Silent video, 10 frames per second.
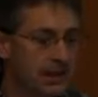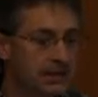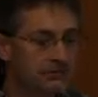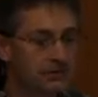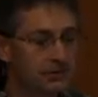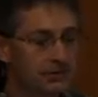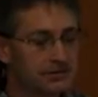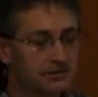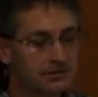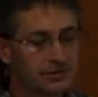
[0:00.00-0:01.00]
if you're
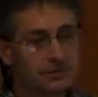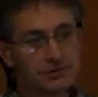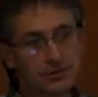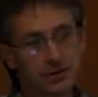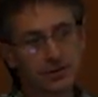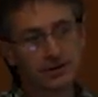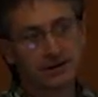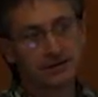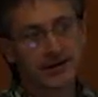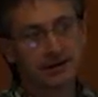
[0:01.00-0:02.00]
at new grower,
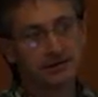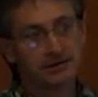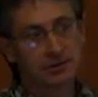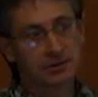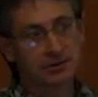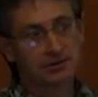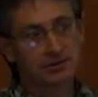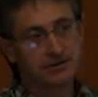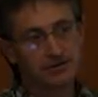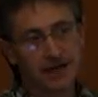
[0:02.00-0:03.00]
irrigated
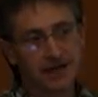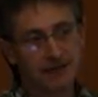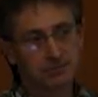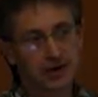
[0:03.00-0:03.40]
grower, you've not had